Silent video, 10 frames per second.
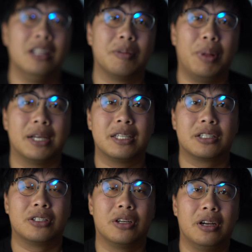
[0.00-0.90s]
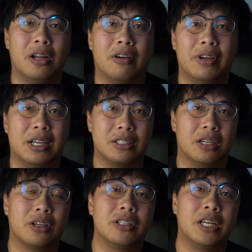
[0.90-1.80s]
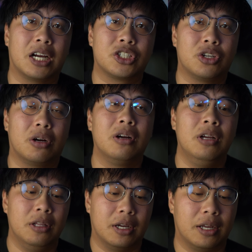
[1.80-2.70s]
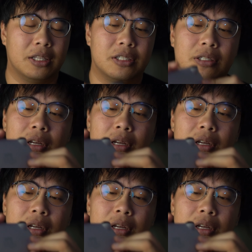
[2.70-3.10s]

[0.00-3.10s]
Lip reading: the plastic's good enough, it has a good texture. Like it's